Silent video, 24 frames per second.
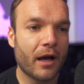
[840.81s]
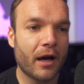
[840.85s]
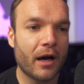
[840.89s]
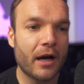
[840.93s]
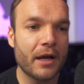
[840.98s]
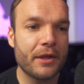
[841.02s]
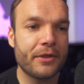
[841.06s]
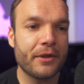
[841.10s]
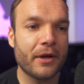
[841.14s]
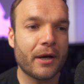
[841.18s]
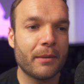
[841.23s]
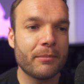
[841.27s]

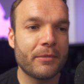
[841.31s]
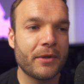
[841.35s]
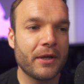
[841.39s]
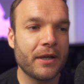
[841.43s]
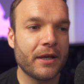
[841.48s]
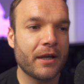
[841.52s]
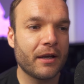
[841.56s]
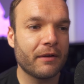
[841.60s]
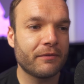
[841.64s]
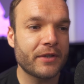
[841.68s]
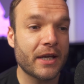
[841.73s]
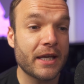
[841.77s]
I am
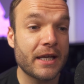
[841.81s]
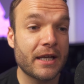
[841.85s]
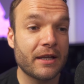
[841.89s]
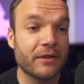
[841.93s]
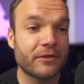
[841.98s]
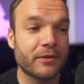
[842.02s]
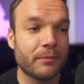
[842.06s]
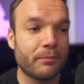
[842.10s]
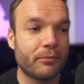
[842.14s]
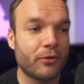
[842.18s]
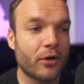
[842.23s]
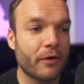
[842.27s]
thinking of taking
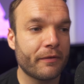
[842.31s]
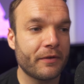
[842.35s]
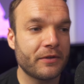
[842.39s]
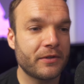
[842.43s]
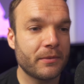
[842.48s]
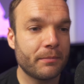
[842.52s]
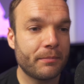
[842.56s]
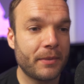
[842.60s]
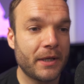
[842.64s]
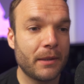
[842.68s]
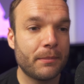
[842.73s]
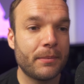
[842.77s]
some profits
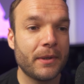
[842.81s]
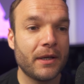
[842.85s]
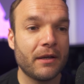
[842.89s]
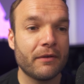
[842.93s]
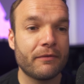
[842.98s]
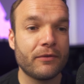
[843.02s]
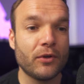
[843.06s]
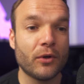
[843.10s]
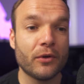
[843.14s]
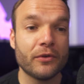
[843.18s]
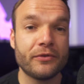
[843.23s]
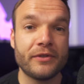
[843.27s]
in BP
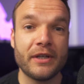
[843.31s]
if not